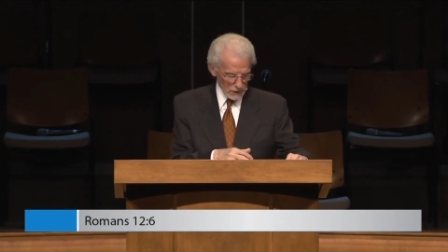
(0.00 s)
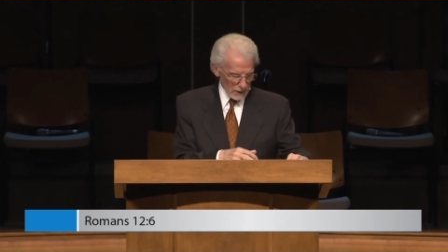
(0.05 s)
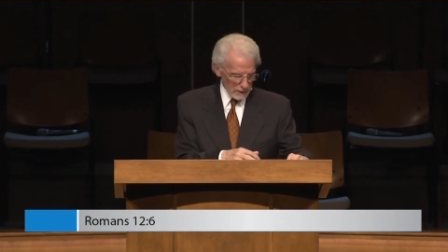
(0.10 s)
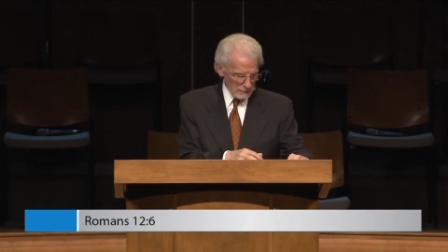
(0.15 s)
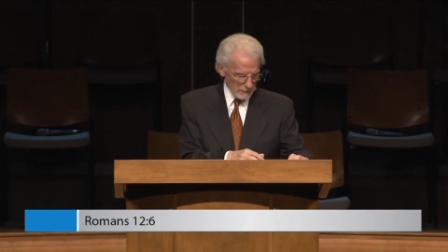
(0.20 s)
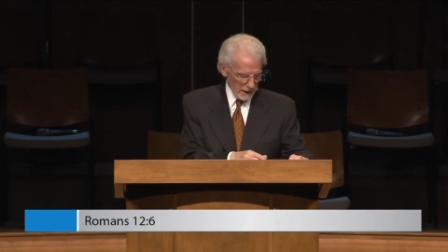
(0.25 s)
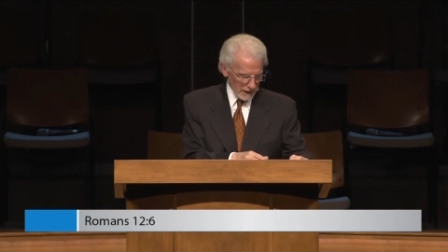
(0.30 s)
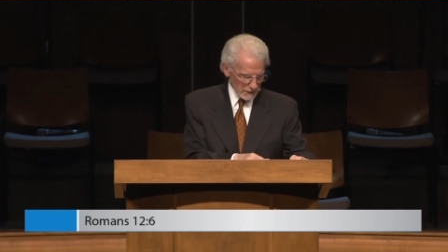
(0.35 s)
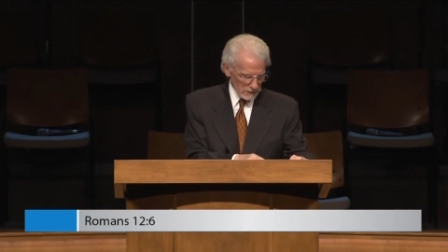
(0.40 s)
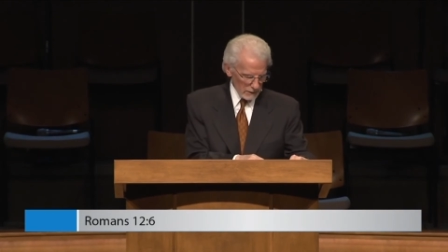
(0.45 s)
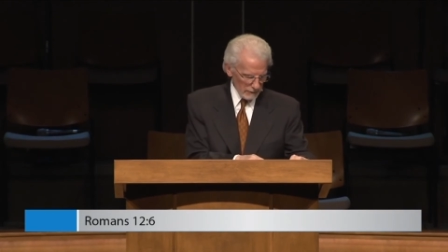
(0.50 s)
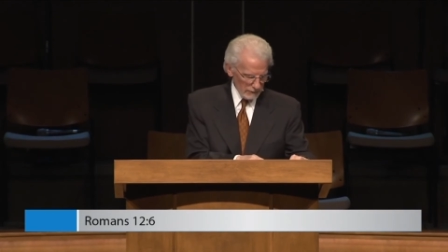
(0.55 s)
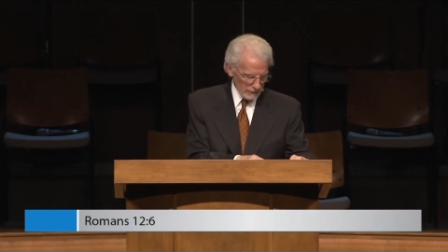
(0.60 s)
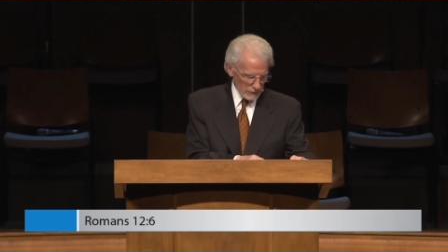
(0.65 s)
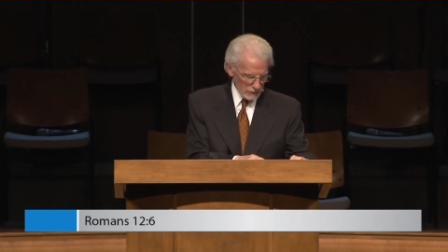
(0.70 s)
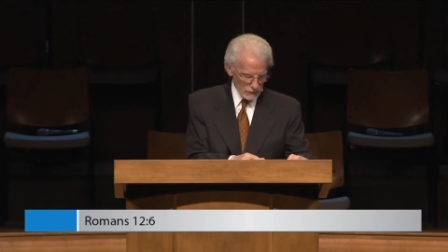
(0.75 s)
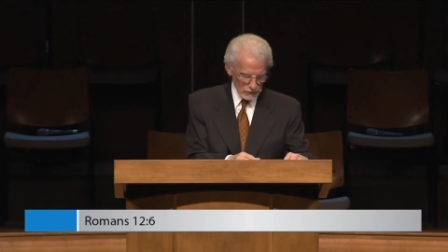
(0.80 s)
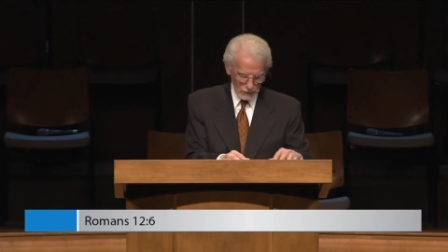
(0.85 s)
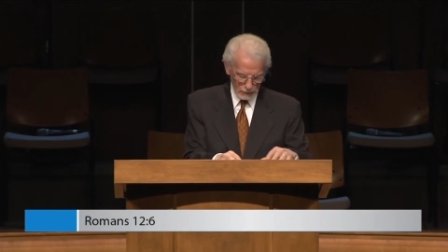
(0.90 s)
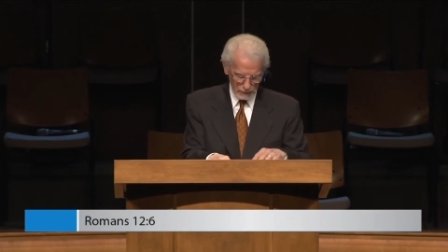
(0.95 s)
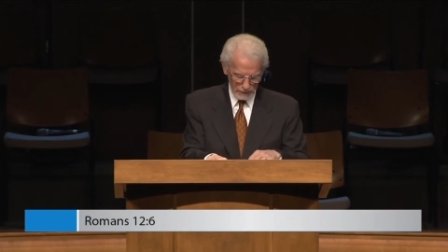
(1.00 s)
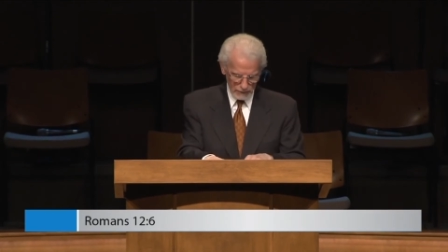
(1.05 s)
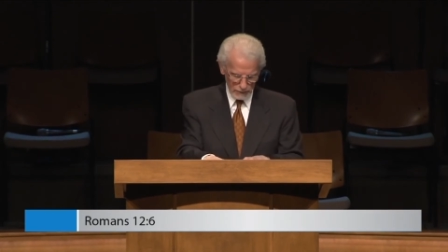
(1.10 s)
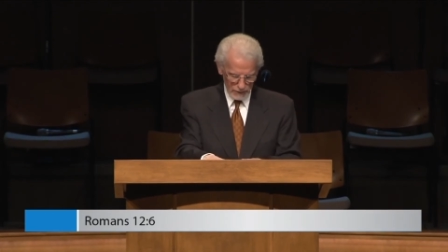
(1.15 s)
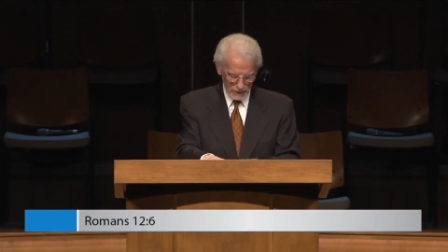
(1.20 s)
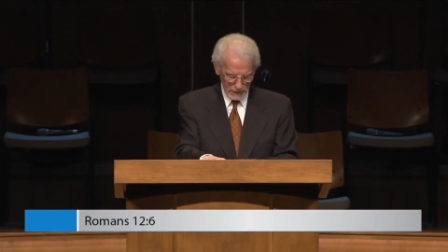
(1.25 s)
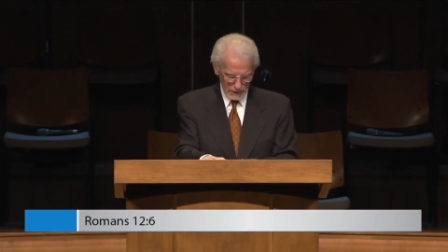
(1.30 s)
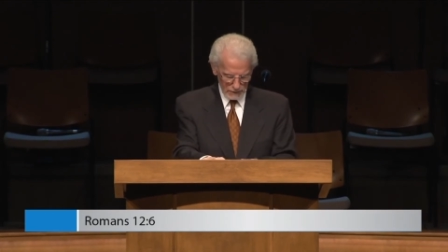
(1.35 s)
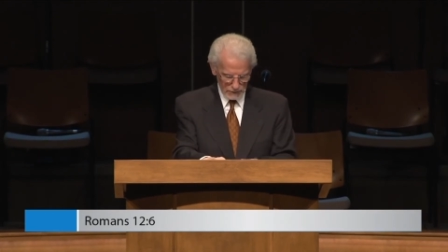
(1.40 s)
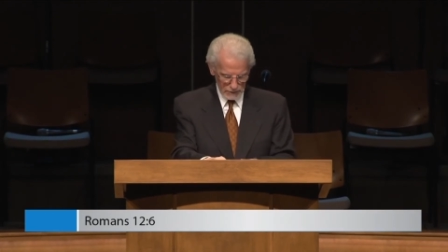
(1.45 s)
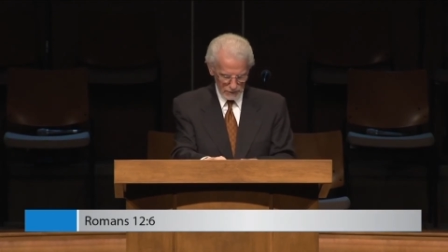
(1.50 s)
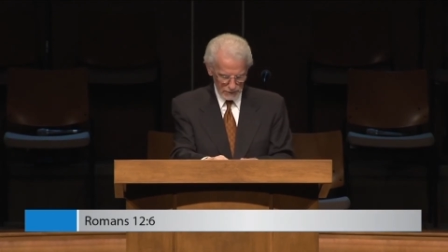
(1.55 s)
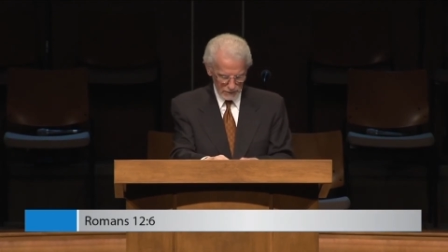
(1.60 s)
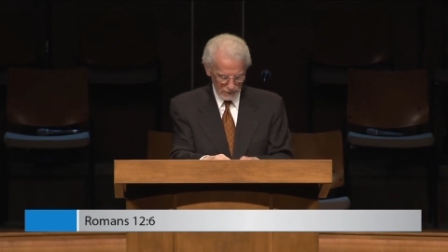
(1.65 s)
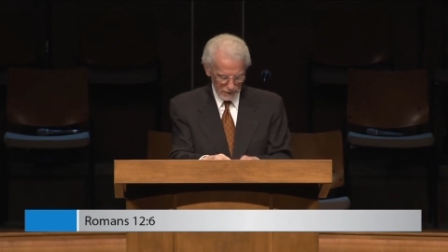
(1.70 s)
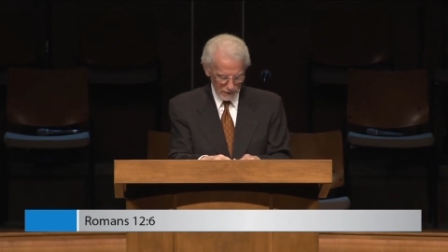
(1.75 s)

Come back to 1 Corinthians.